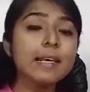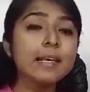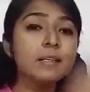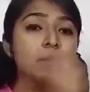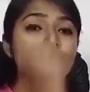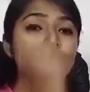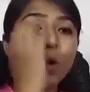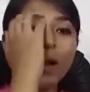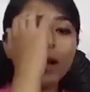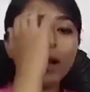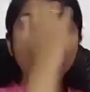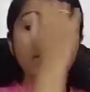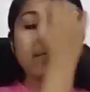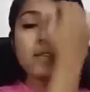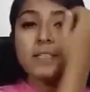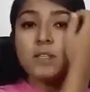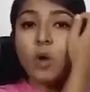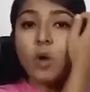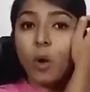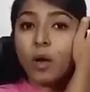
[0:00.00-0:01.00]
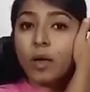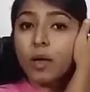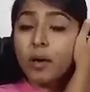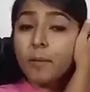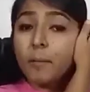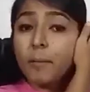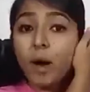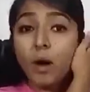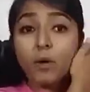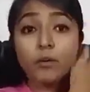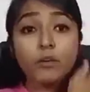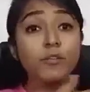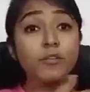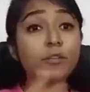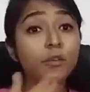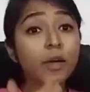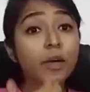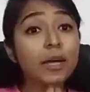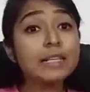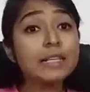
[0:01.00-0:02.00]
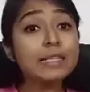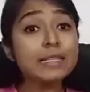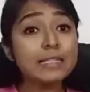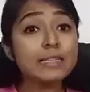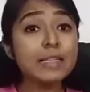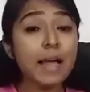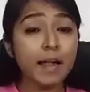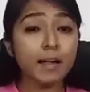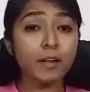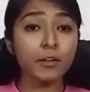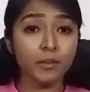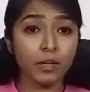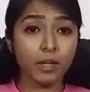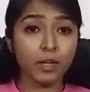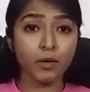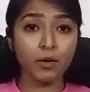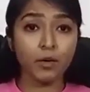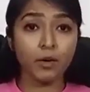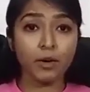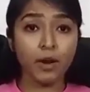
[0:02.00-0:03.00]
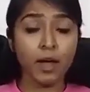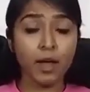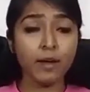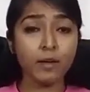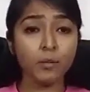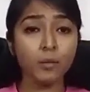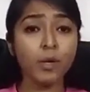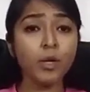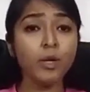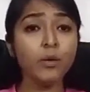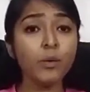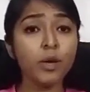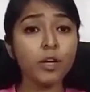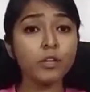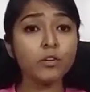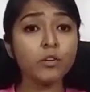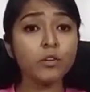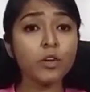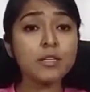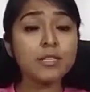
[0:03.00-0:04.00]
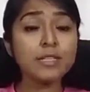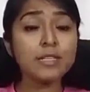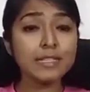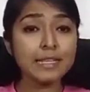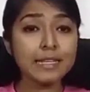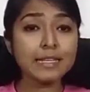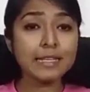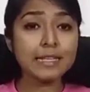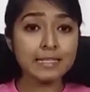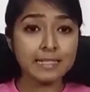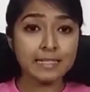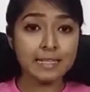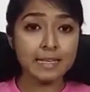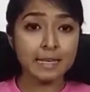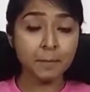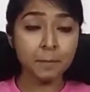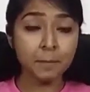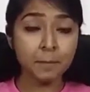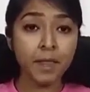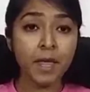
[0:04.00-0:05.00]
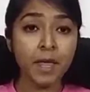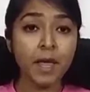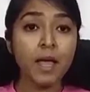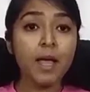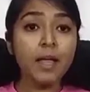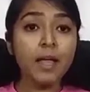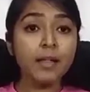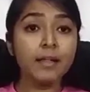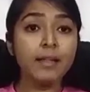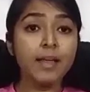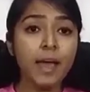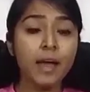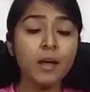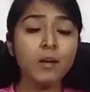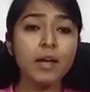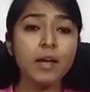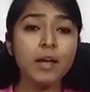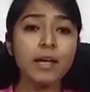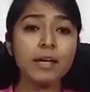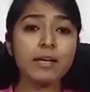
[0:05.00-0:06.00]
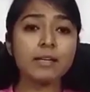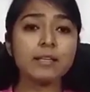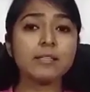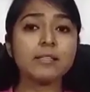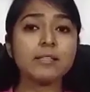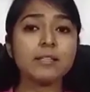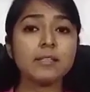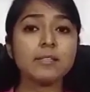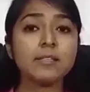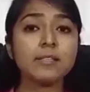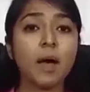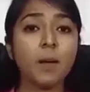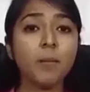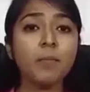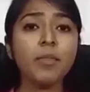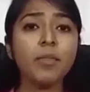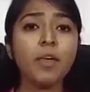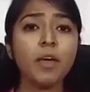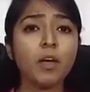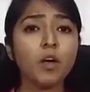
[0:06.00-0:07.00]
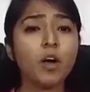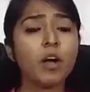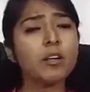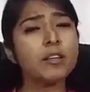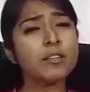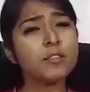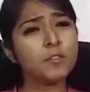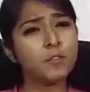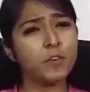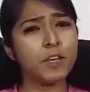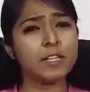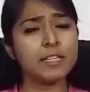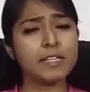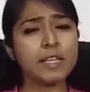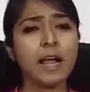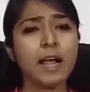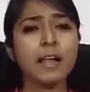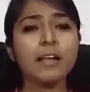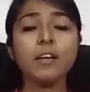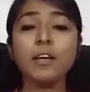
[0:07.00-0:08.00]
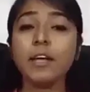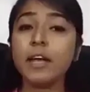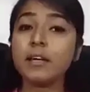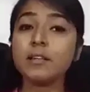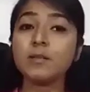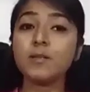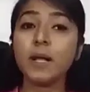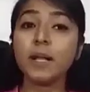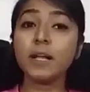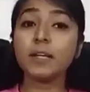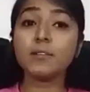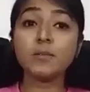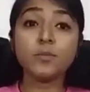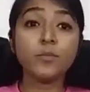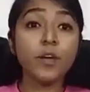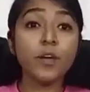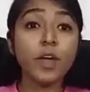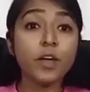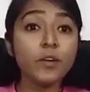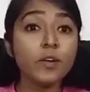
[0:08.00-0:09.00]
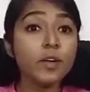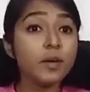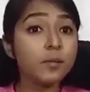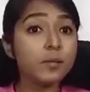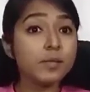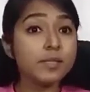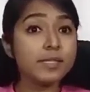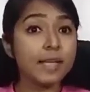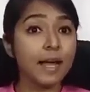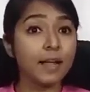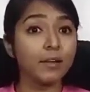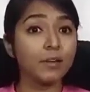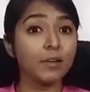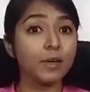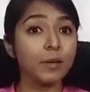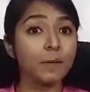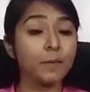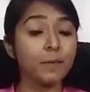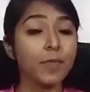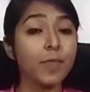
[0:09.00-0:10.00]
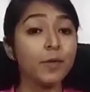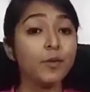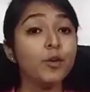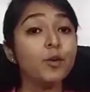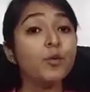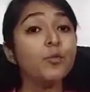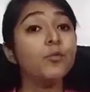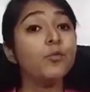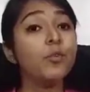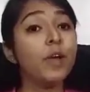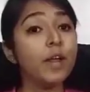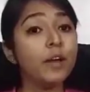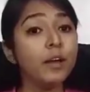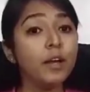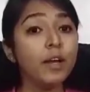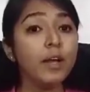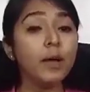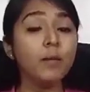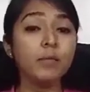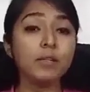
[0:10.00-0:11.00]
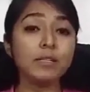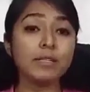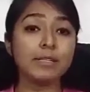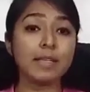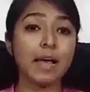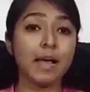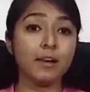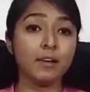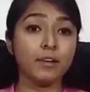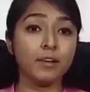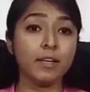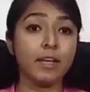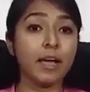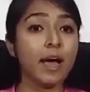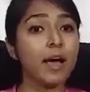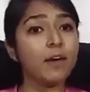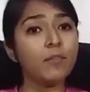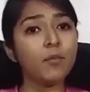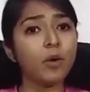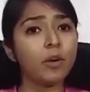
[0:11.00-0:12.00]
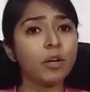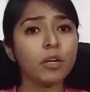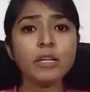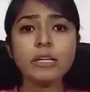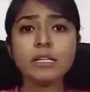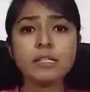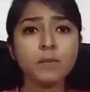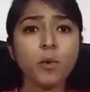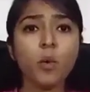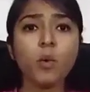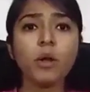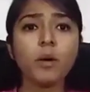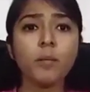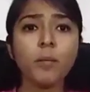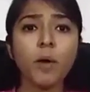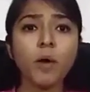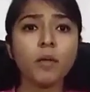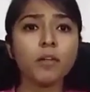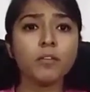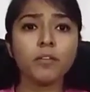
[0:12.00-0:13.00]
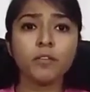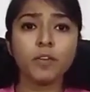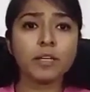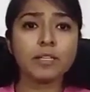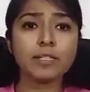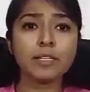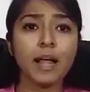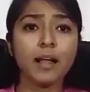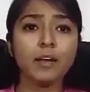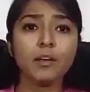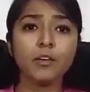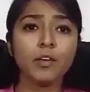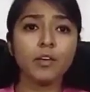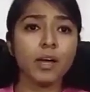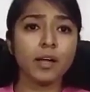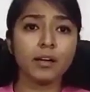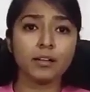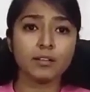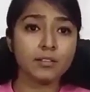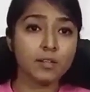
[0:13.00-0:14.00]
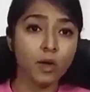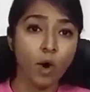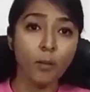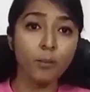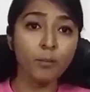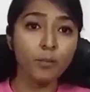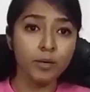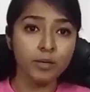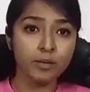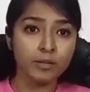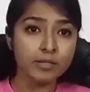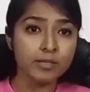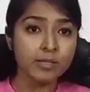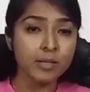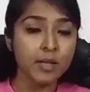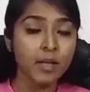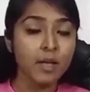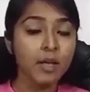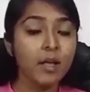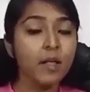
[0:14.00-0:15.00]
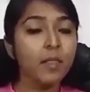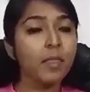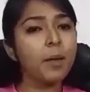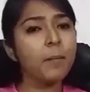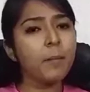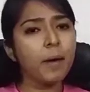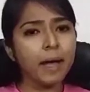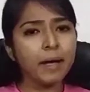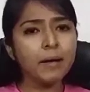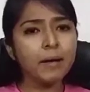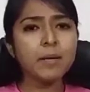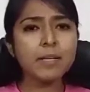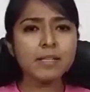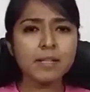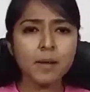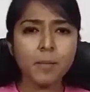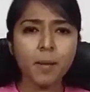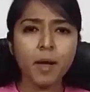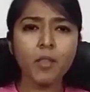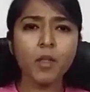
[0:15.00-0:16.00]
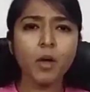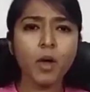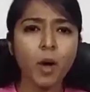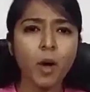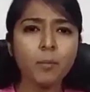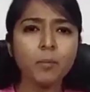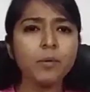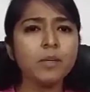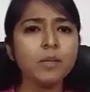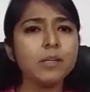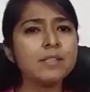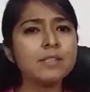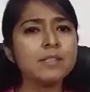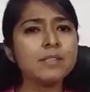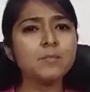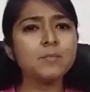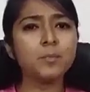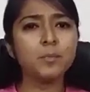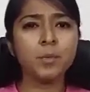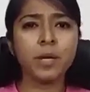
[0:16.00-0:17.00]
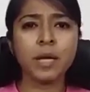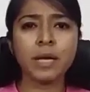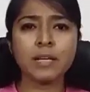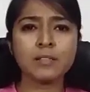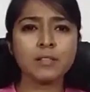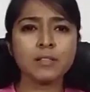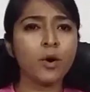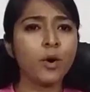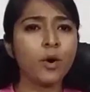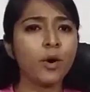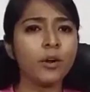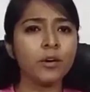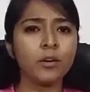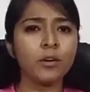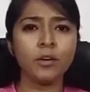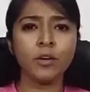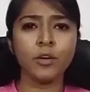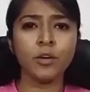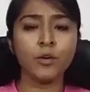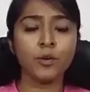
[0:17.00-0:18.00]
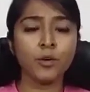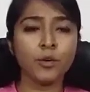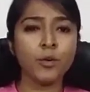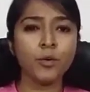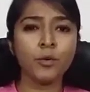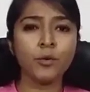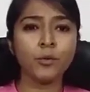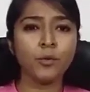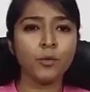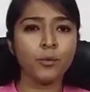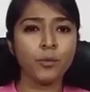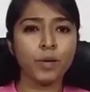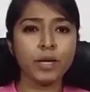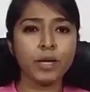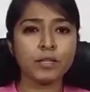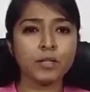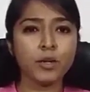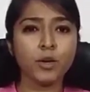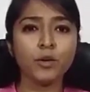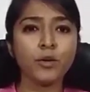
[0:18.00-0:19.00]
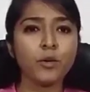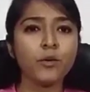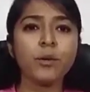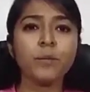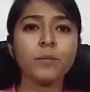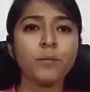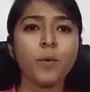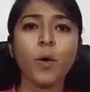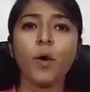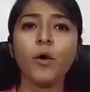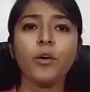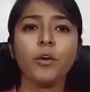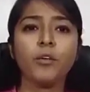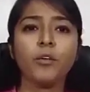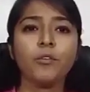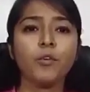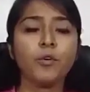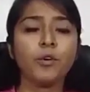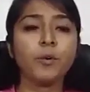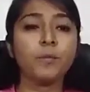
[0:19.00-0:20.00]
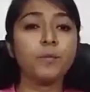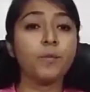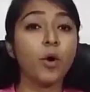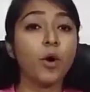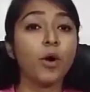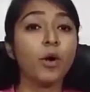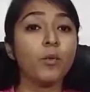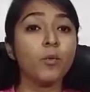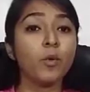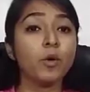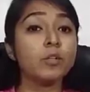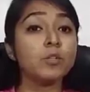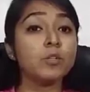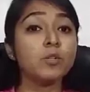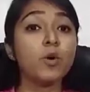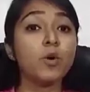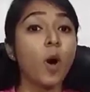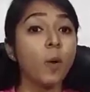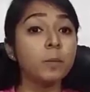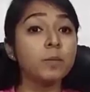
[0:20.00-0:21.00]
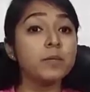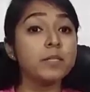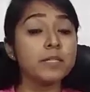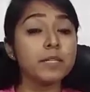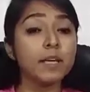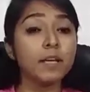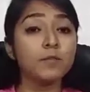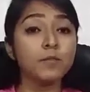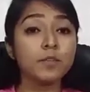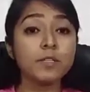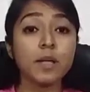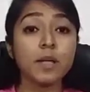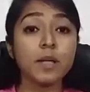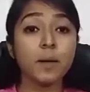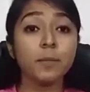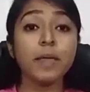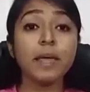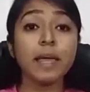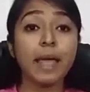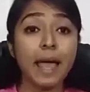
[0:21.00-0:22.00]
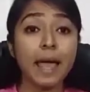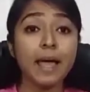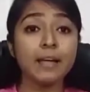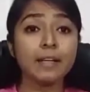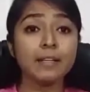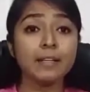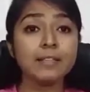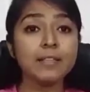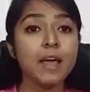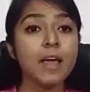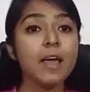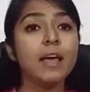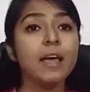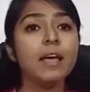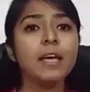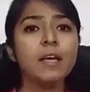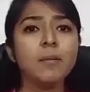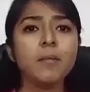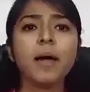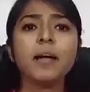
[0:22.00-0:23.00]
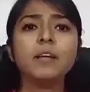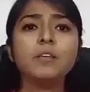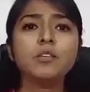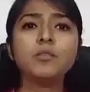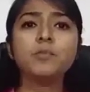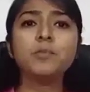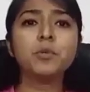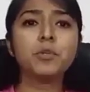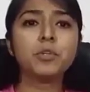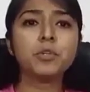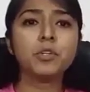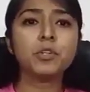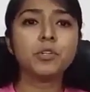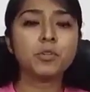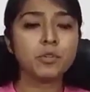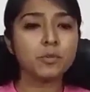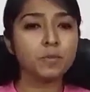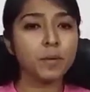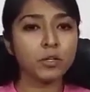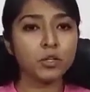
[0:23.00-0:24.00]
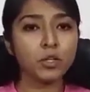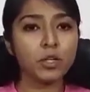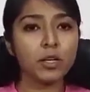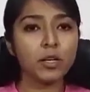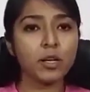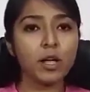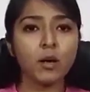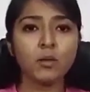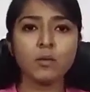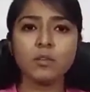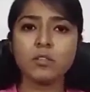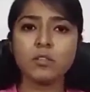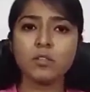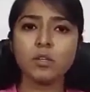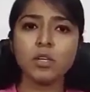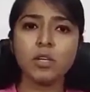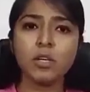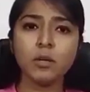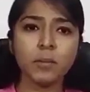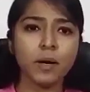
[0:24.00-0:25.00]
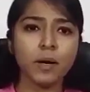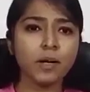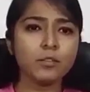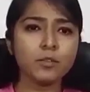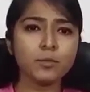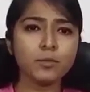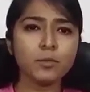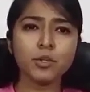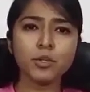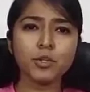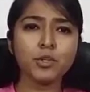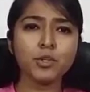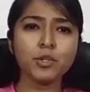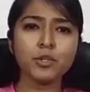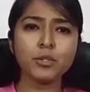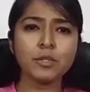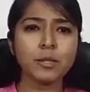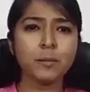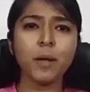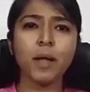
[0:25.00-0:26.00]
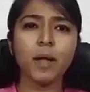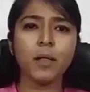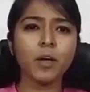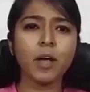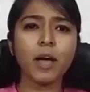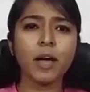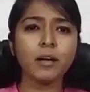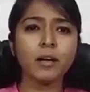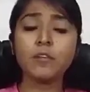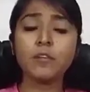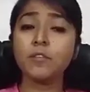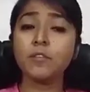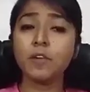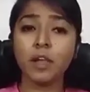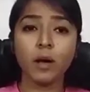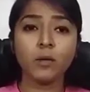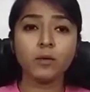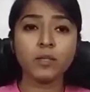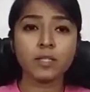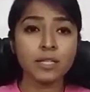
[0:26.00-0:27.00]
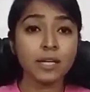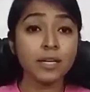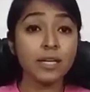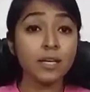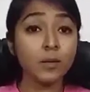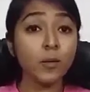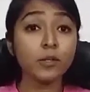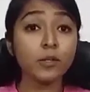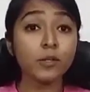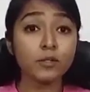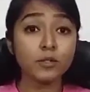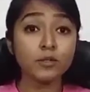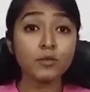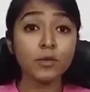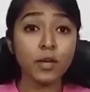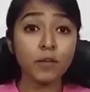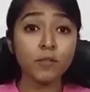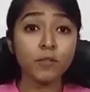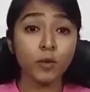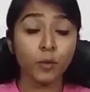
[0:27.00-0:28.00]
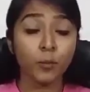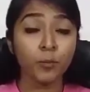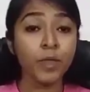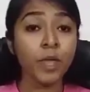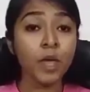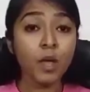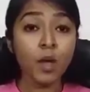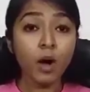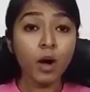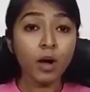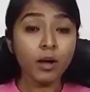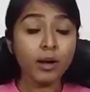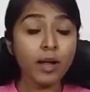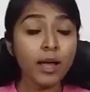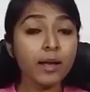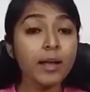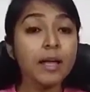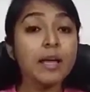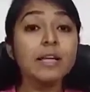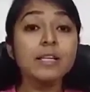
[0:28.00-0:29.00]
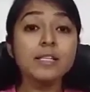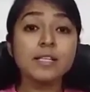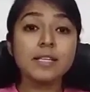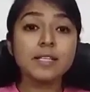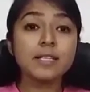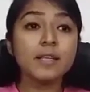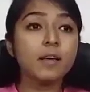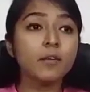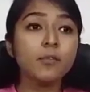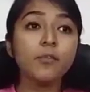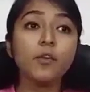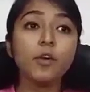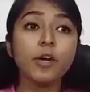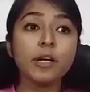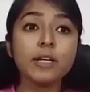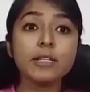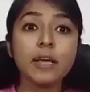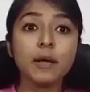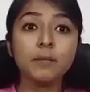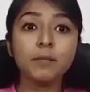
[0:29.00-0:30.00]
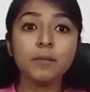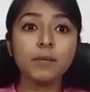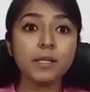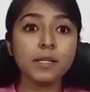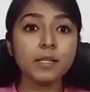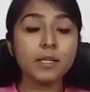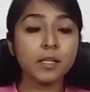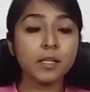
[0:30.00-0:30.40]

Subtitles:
is what I was talking about, your fixed salary. Alright, when you get your CTC, there is something called as fixed salary as well as variable salary. Your variable salary, I've already spoken about the fixed salary and its components. There might be some other components based on, based on your employer. If your employer wants to compensate for something else, he might just put it into special allowance, or he might just put it into some other kind of allowance that he wants to give you. Alright, just for example,